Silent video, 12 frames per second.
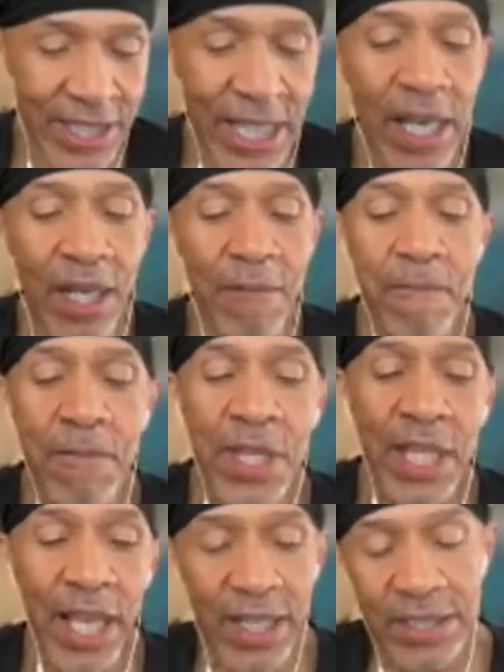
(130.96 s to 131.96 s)
yeah.
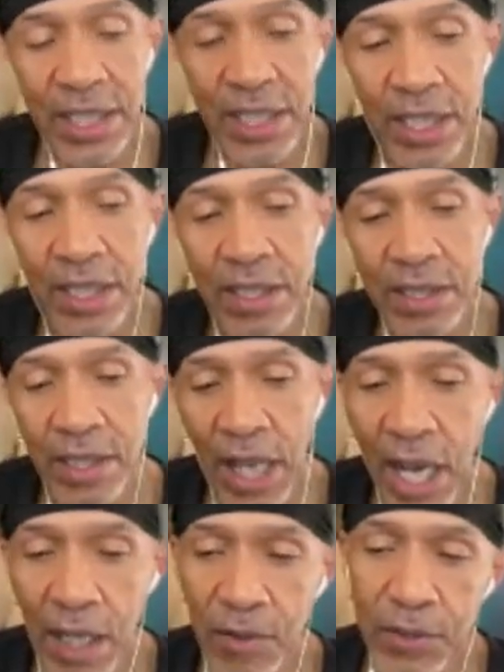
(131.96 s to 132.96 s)
As a kid,
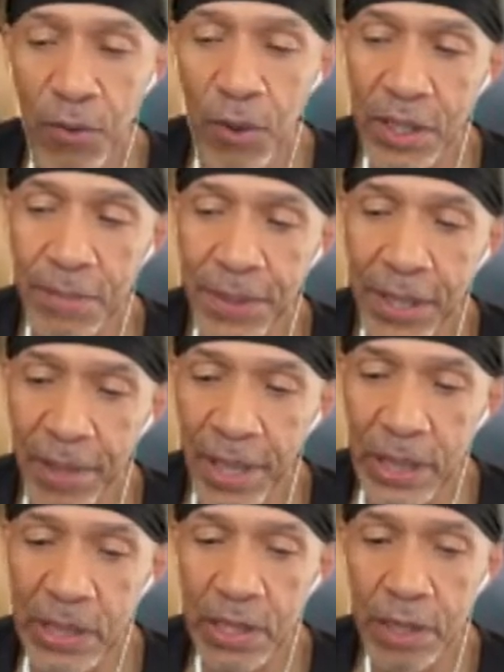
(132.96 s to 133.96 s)
I always wanted to play
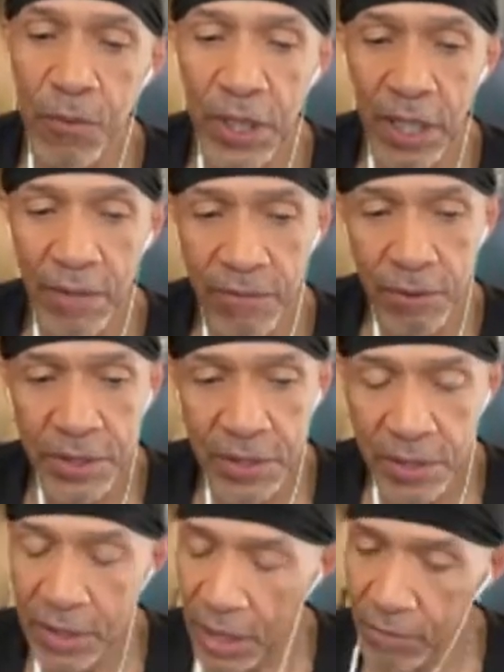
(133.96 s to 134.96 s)
bass, and when I
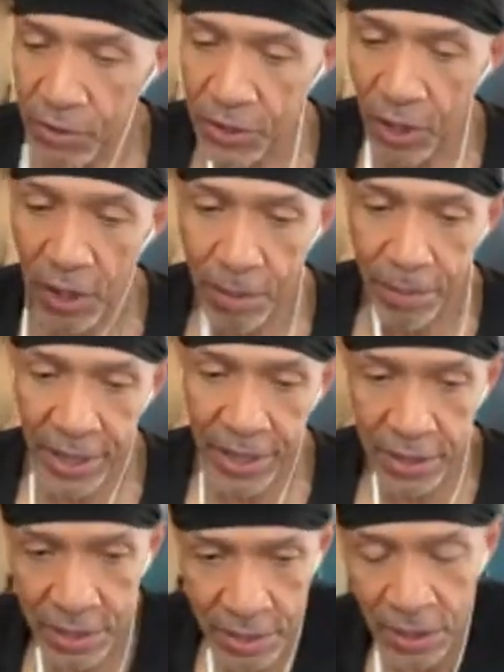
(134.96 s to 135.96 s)
first ever saw a
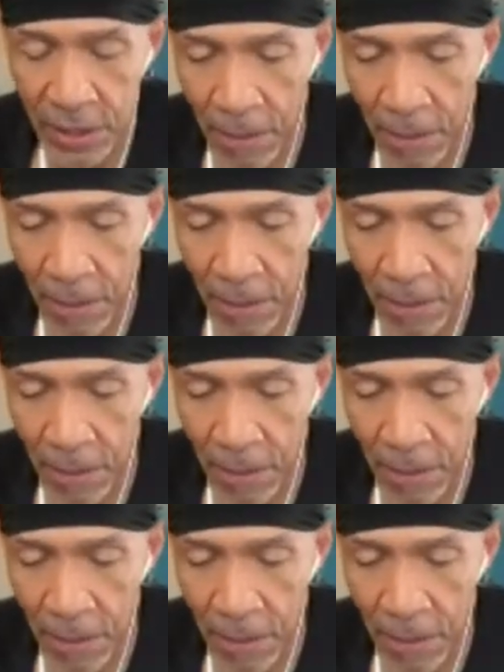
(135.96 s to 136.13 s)
bass,